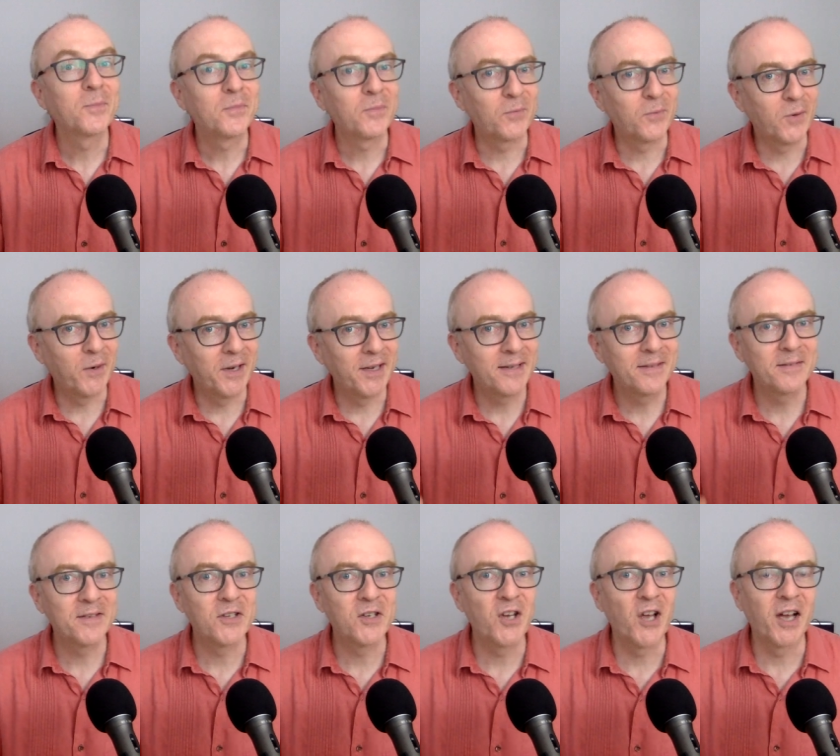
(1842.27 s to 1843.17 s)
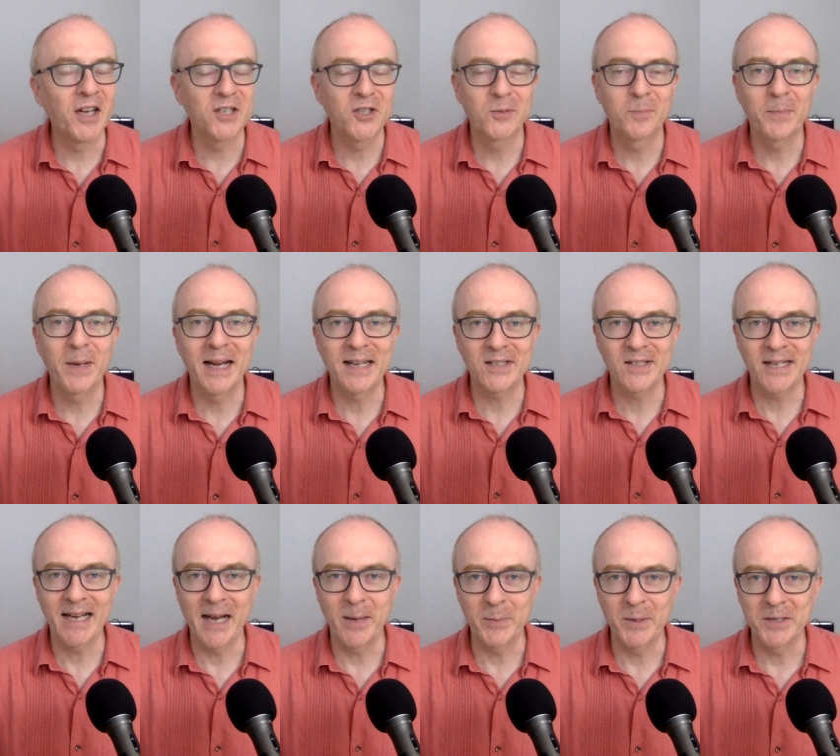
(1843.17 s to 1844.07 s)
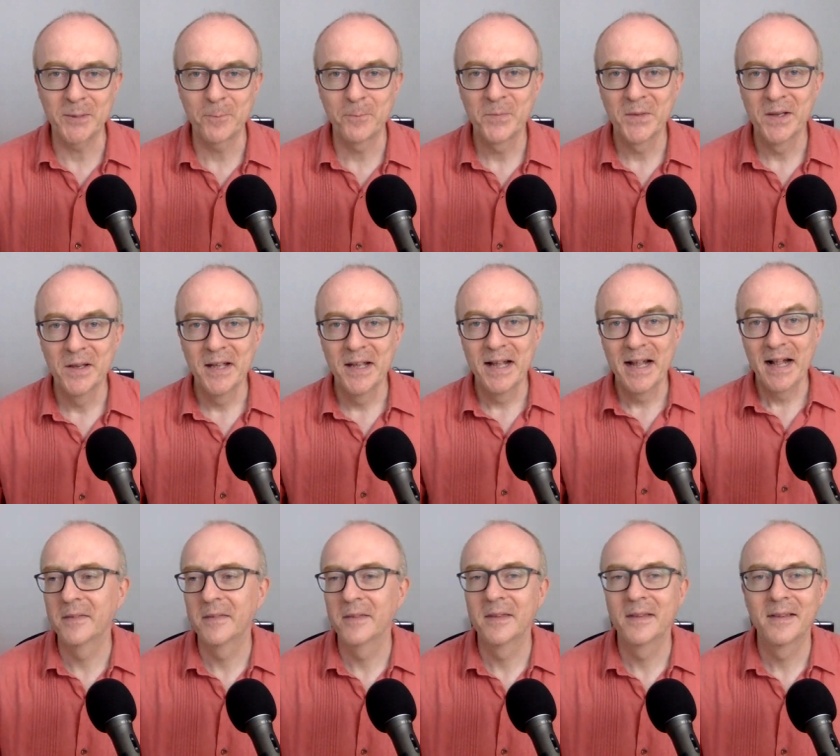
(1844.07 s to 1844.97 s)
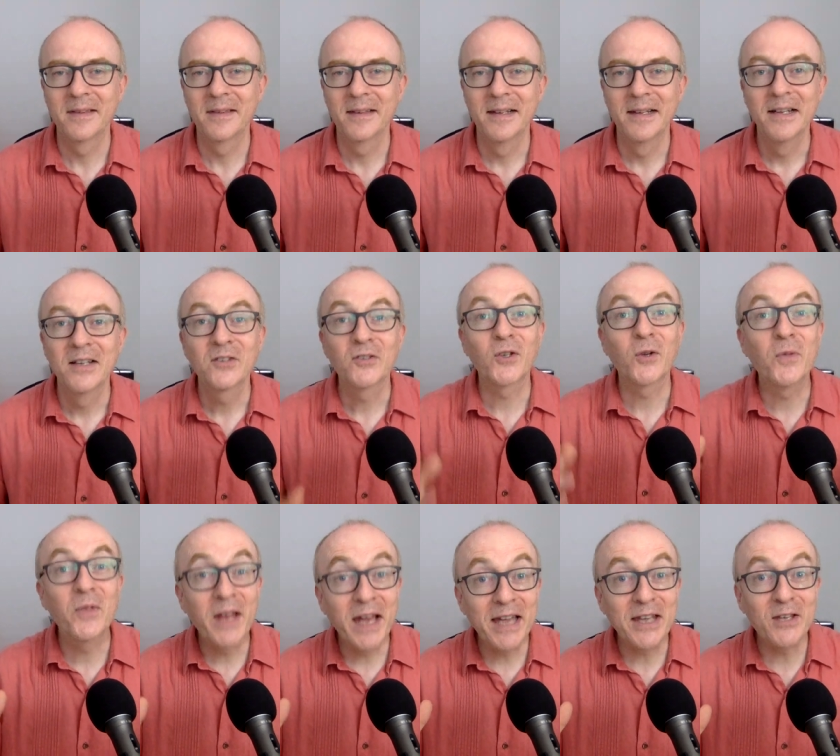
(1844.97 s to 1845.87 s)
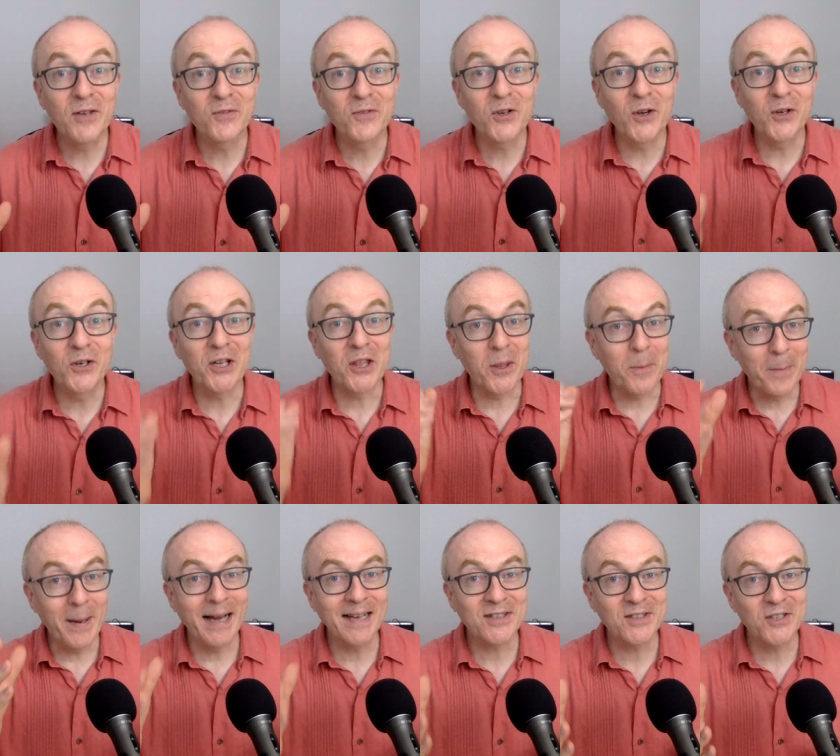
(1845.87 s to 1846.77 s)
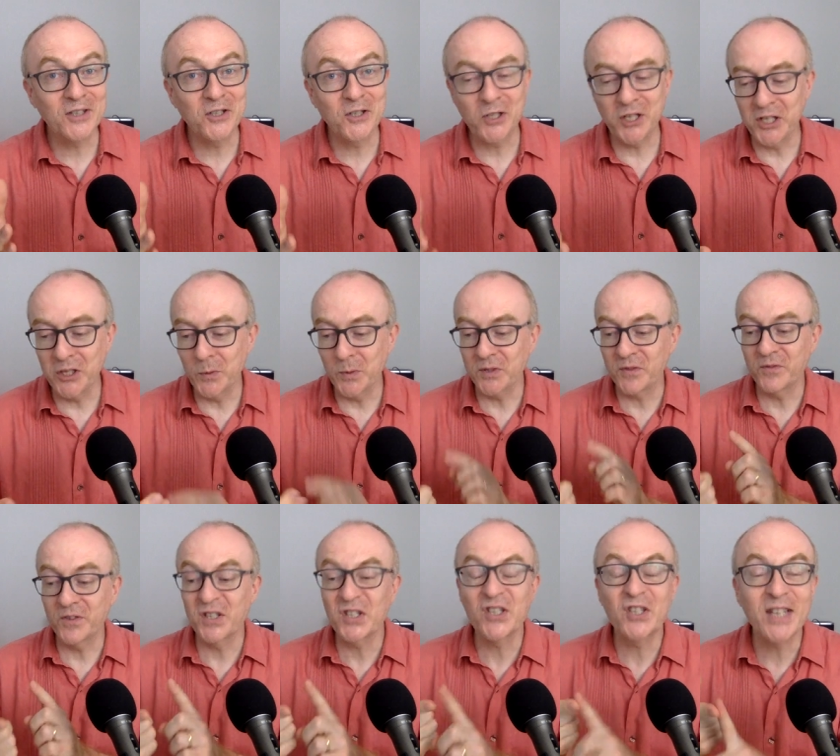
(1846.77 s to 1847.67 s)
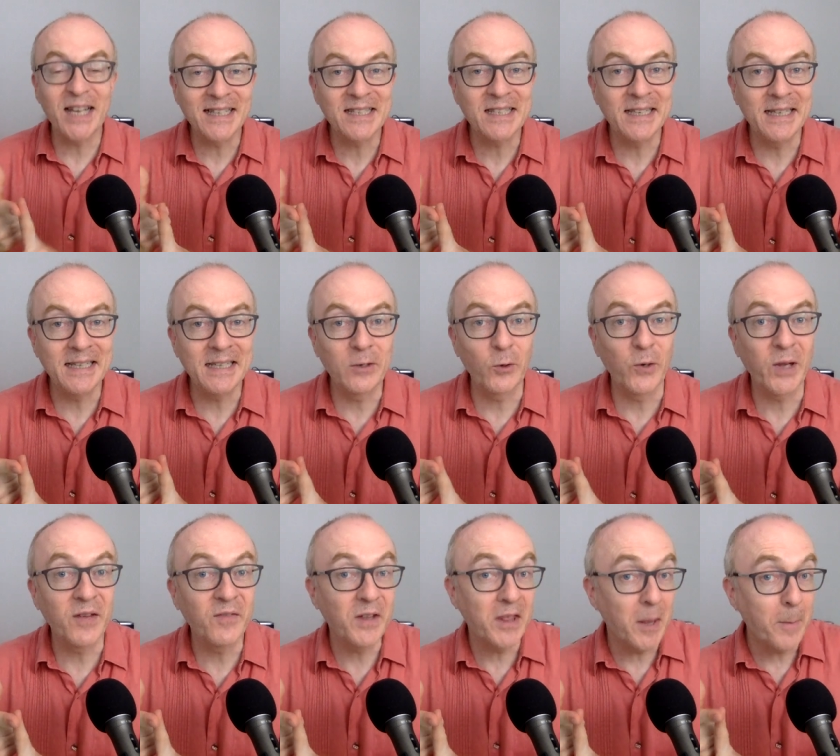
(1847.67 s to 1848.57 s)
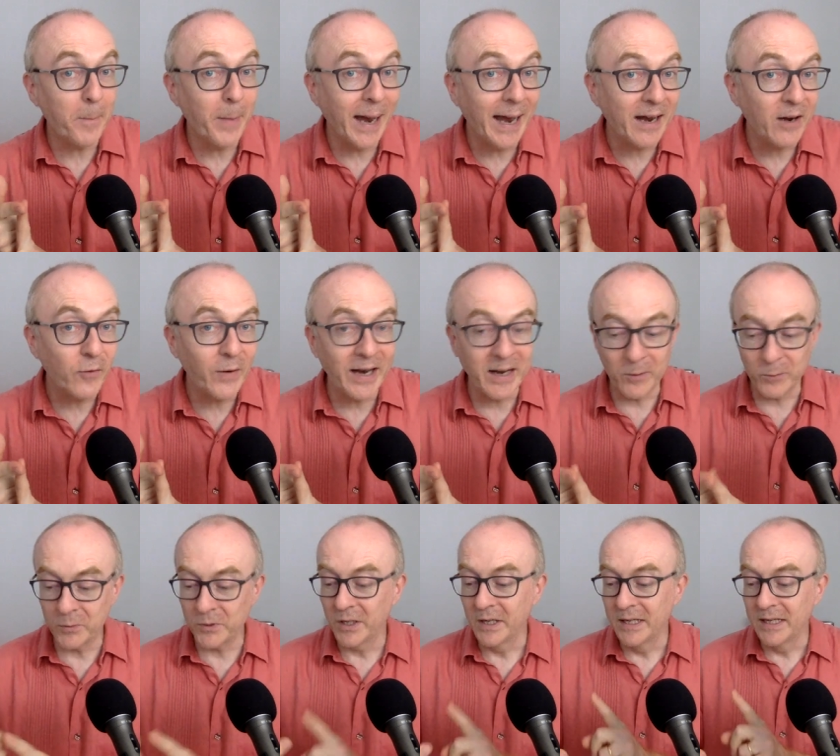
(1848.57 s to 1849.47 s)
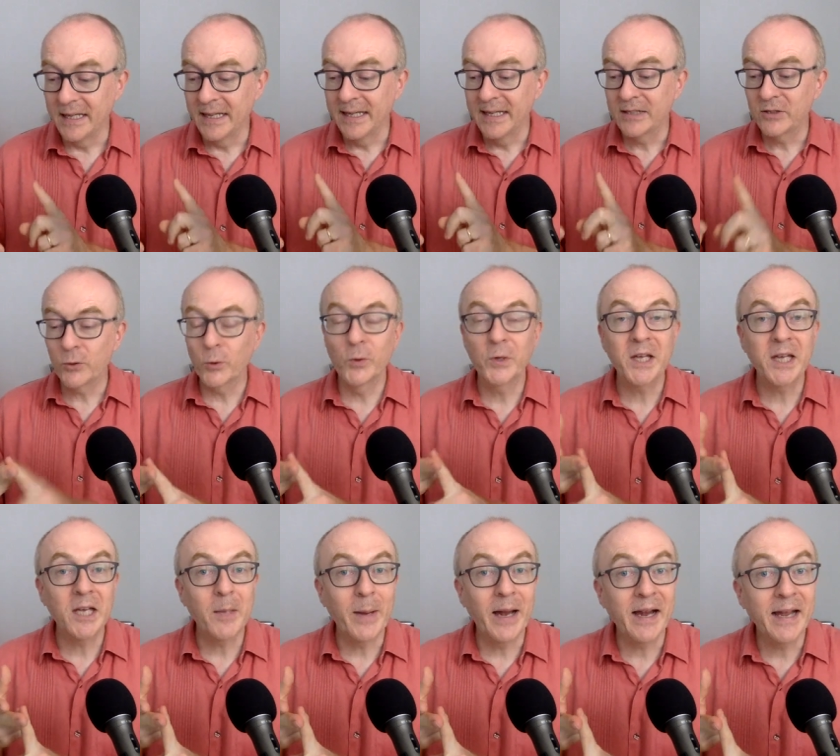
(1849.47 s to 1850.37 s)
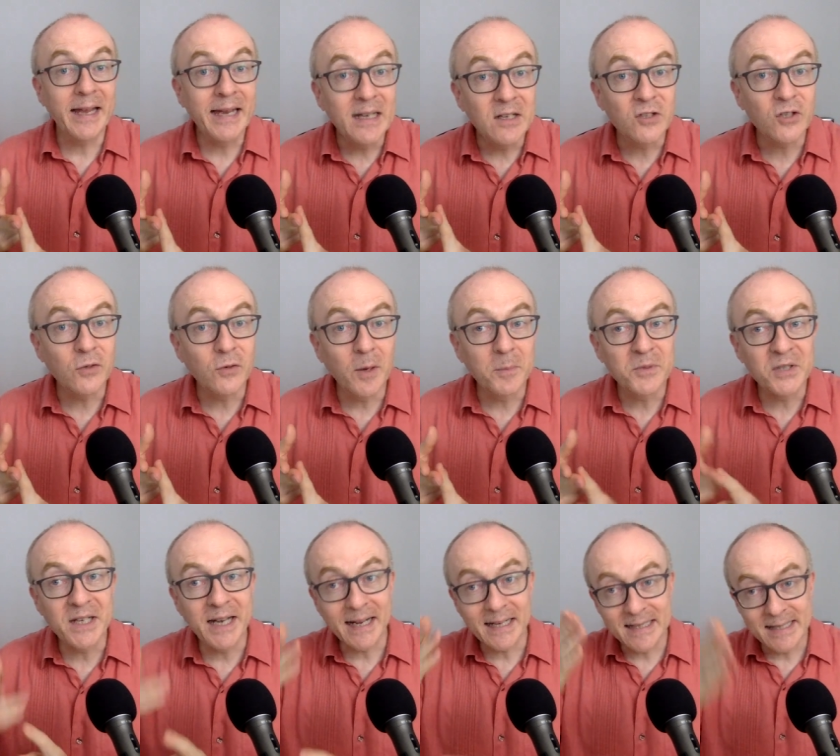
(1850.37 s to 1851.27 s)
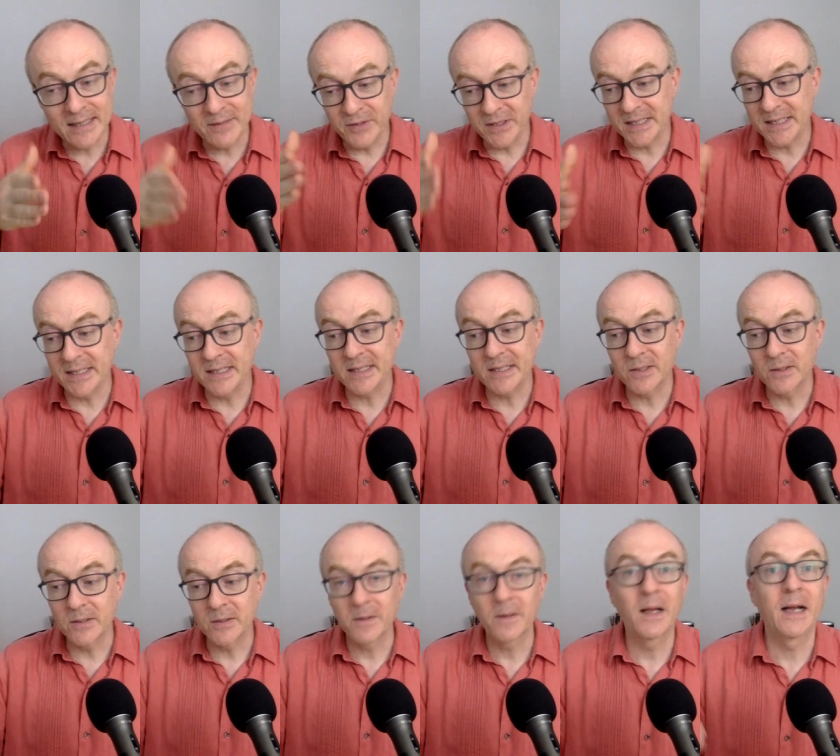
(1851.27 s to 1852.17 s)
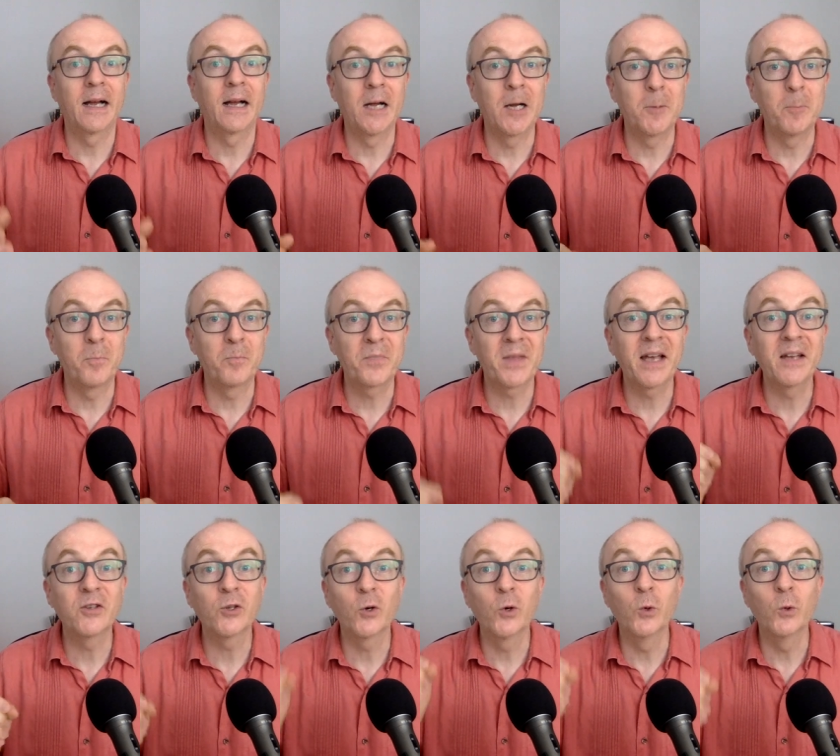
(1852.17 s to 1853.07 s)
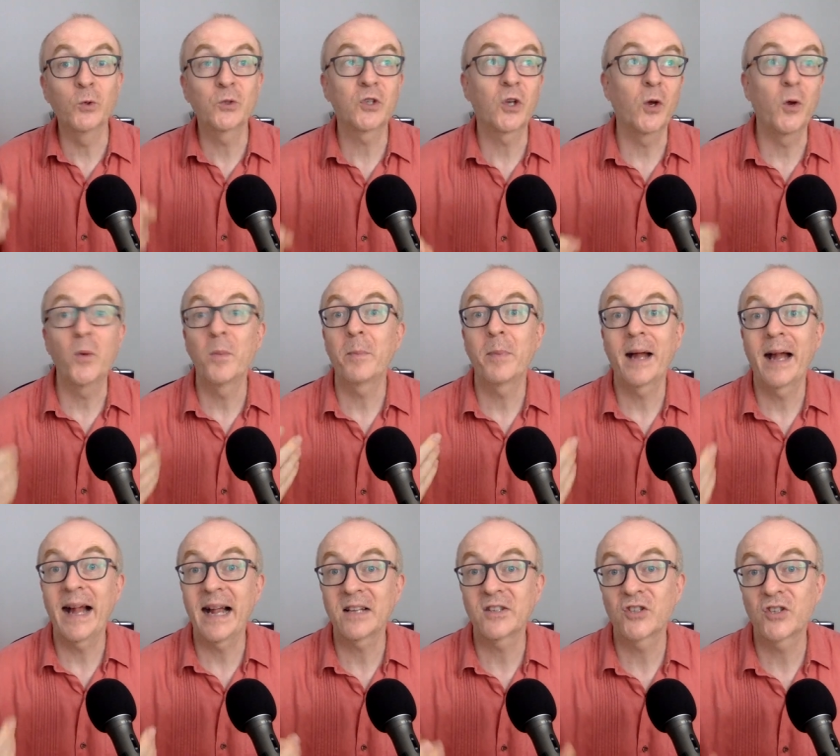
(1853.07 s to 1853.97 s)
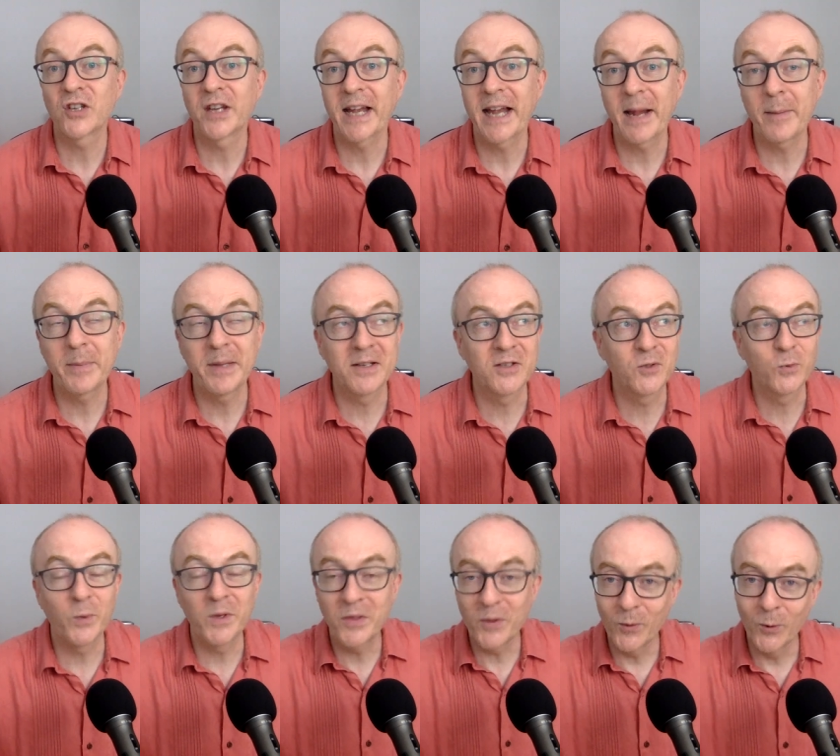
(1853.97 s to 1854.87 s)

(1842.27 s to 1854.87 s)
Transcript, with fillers: right? Nice, past habit. So there you've got it, the past continuous for setting or giving the background, talking about interrupted activities, um, and also past habits with